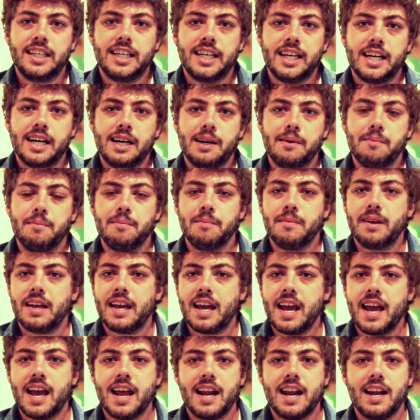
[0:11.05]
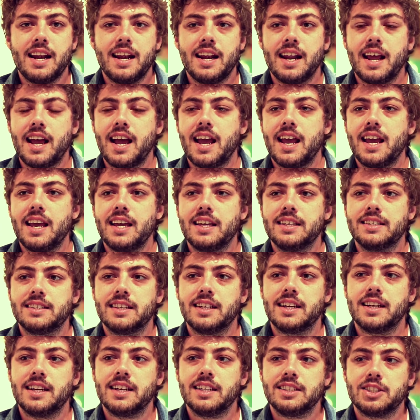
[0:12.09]
um, and is
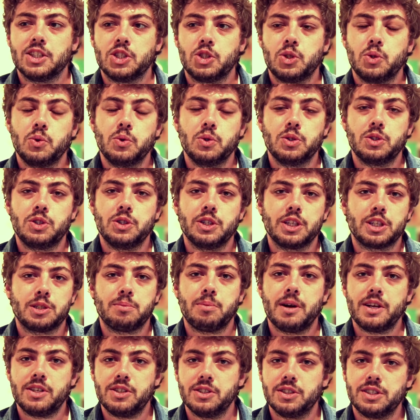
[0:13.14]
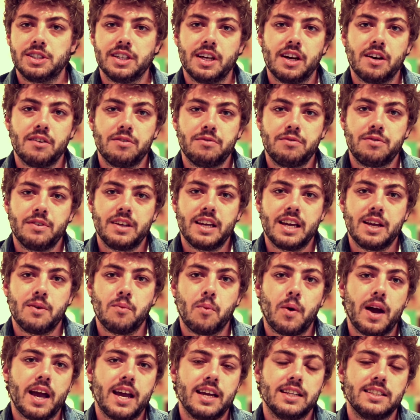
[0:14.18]
a, is a tool to express yourself in
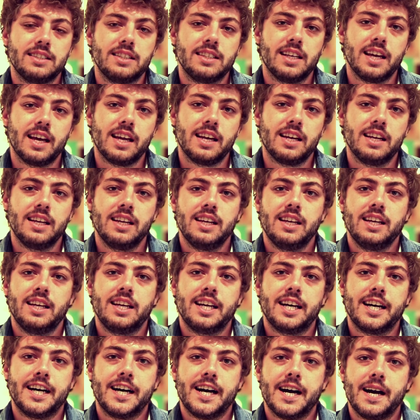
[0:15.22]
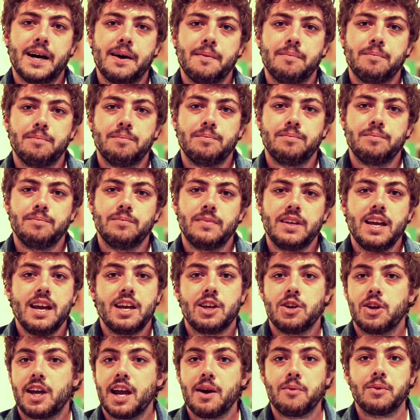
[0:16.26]
ways that, um, yeah,
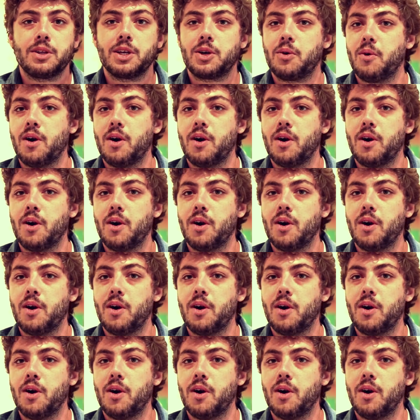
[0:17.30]
you can't really